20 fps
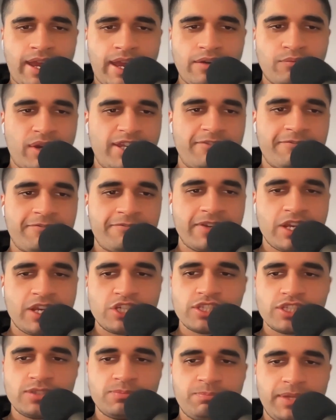and when he
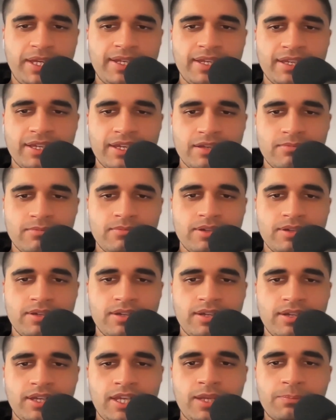finishes beating him,
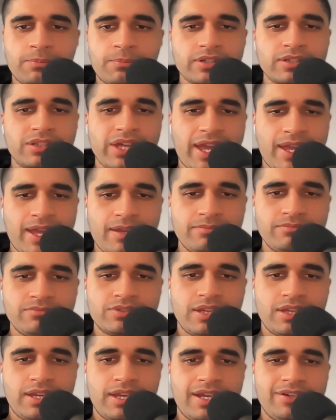he proclaims
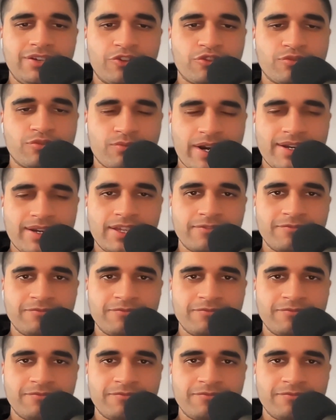in a threatening